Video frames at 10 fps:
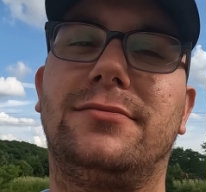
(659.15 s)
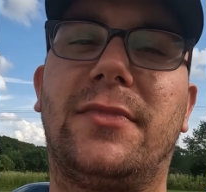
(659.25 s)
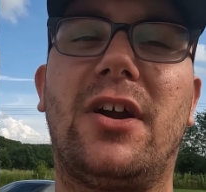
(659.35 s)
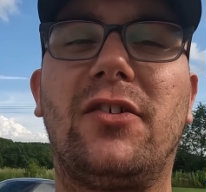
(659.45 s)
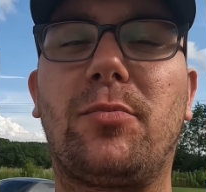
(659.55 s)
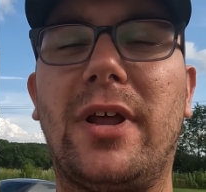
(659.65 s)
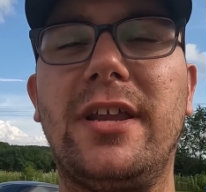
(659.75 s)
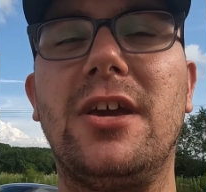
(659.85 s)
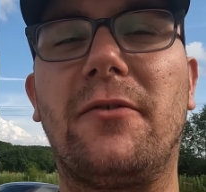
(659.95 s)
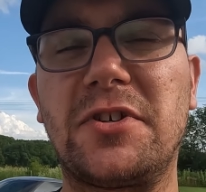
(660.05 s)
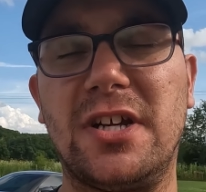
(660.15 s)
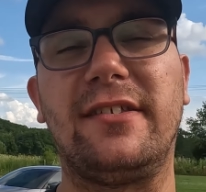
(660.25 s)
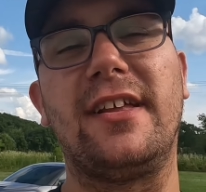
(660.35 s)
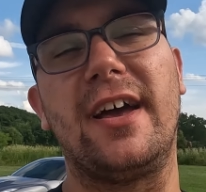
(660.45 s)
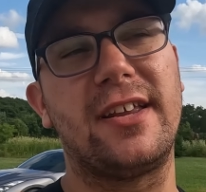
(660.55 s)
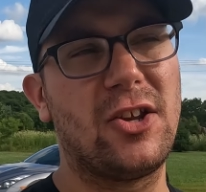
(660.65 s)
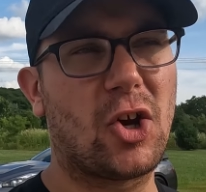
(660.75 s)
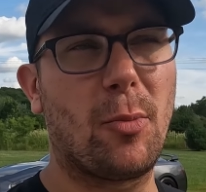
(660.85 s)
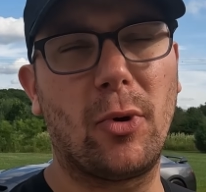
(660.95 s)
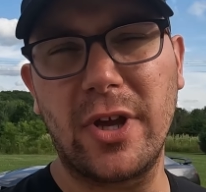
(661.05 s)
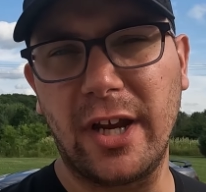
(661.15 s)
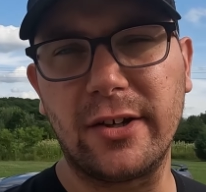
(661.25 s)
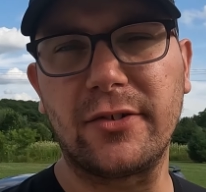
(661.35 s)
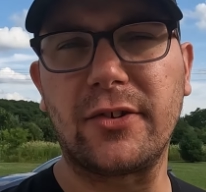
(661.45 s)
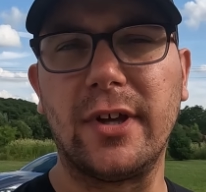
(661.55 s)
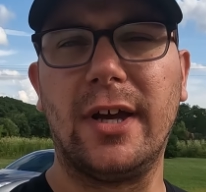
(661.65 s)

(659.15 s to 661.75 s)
There's plenty of chance that in a couple of years,